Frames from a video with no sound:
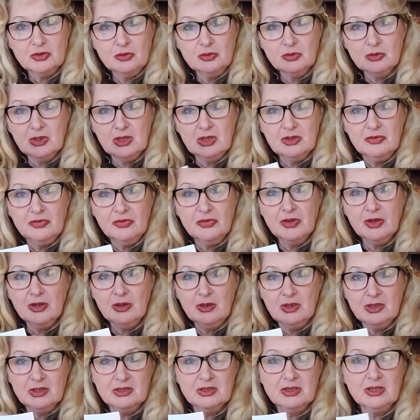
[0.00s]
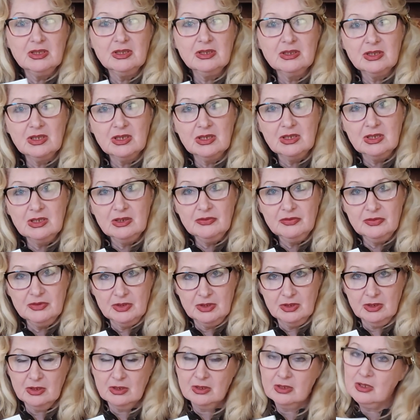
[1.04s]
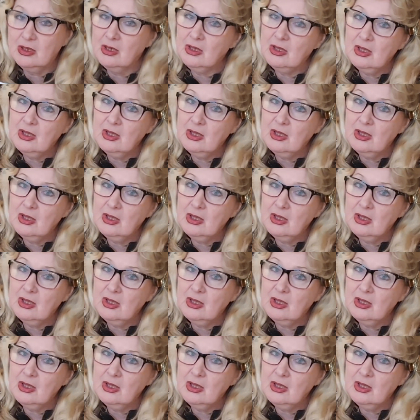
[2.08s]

you can feel it in the evening.